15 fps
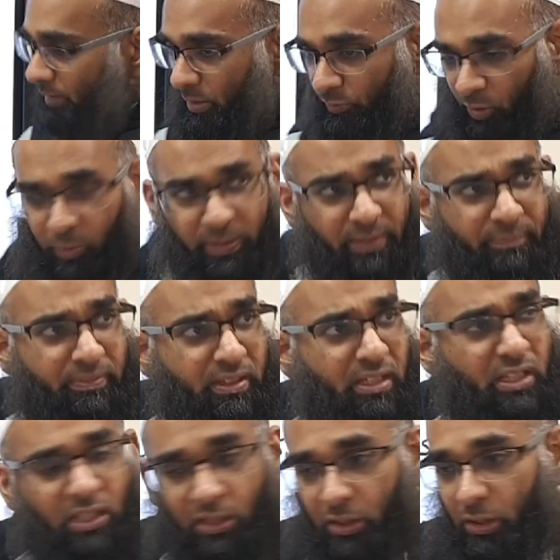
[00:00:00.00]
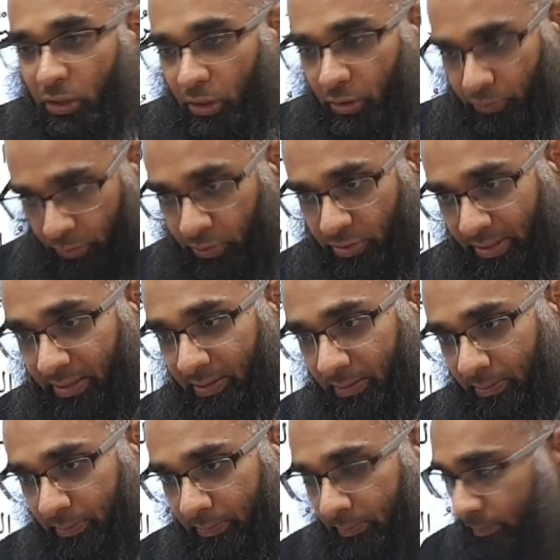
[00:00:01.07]
You following? Do you understand?
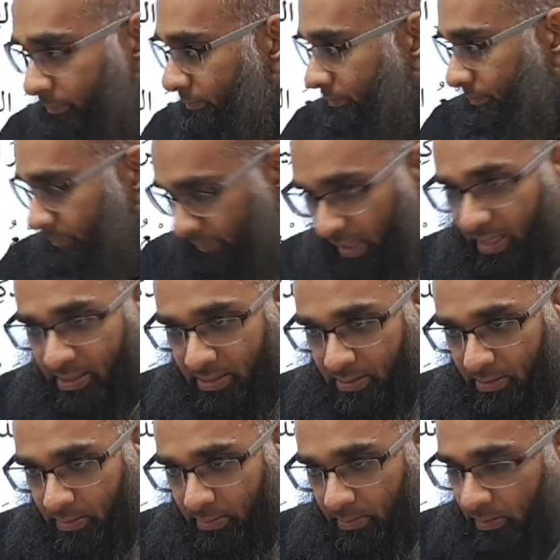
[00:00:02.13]
Yes?